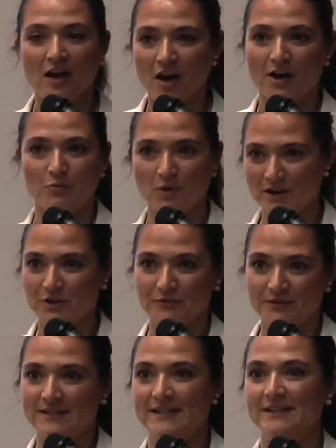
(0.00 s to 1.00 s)
on what you've
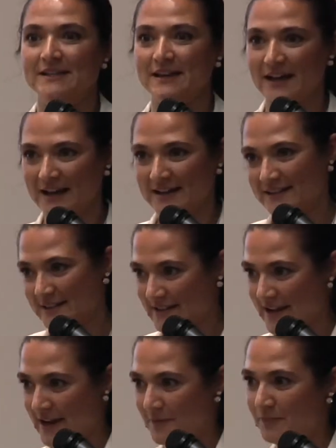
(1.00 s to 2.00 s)
seen
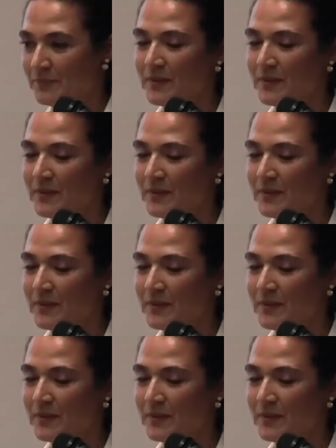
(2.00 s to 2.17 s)
today.